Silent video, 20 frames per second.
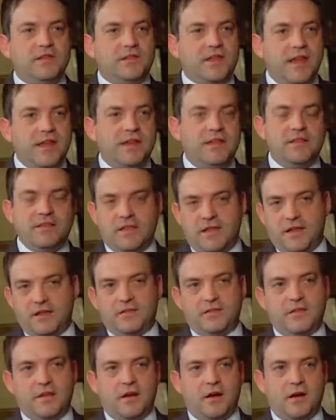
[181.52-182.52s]
sending
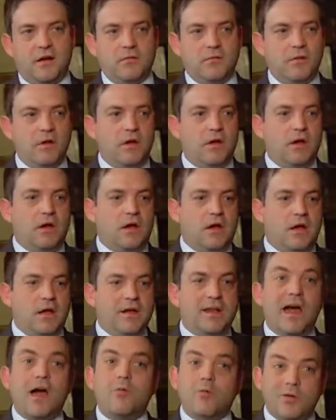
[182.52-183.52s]
things that are
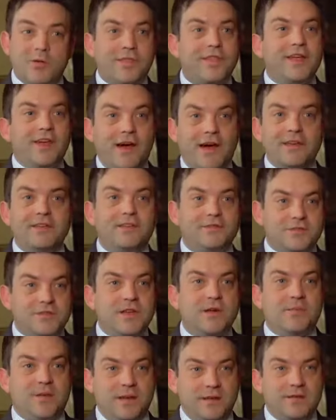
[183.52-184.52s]
not worth the cost of
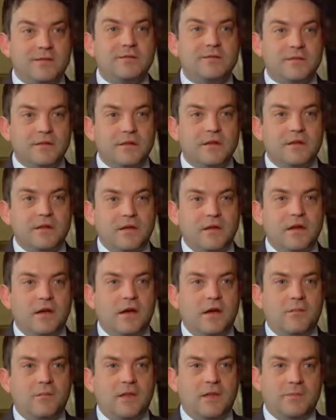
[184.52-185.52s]
shipping?
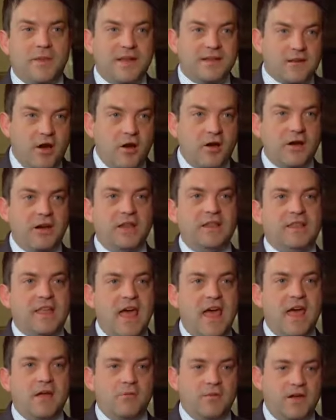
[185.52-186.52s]
And by targeting
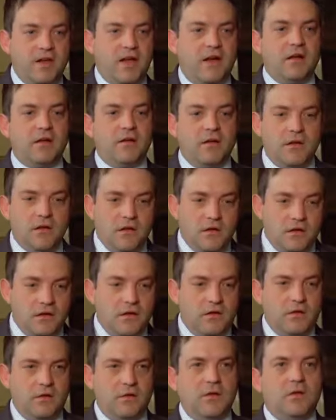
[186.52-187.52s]
that, we kind of
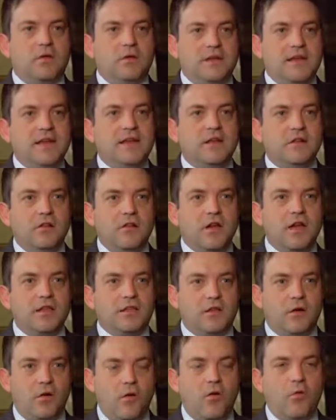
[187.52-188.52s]
needed to look
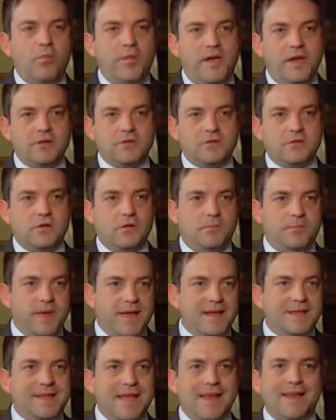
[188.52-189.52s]
at the whole picture, a
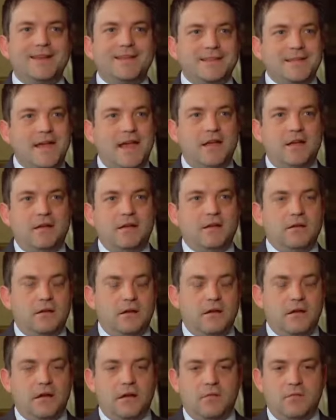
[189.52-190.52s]
big data set.
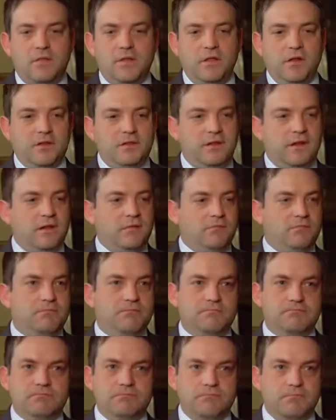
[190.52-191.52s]
We looked at
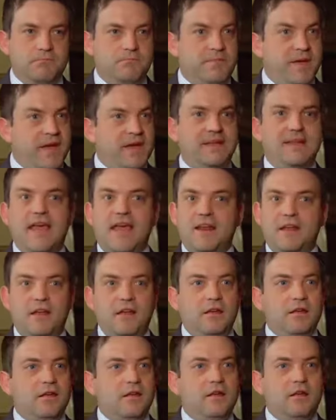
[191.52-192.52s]
big
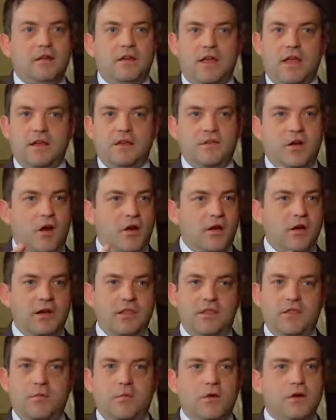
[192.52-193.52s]
data and
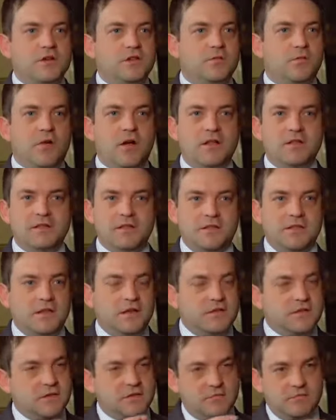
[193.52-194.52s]
targeted the worst ones and
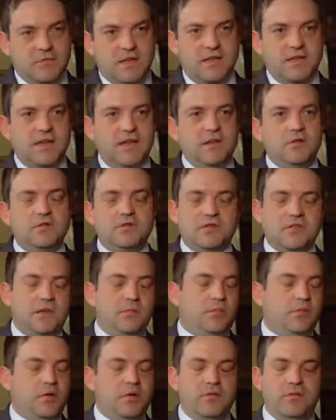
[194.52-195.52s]
then continuously
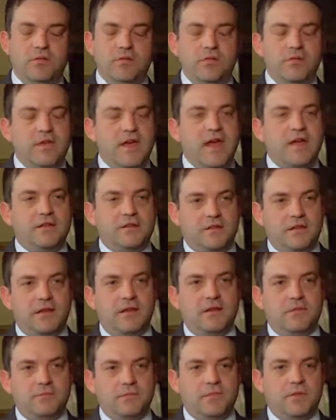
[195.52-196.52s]
improved through that
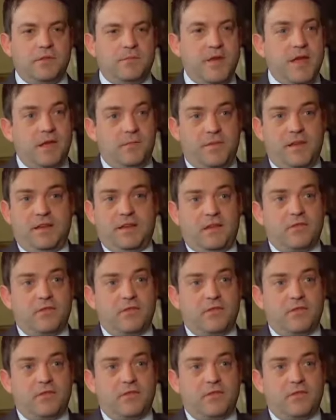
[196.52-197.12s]
to make a big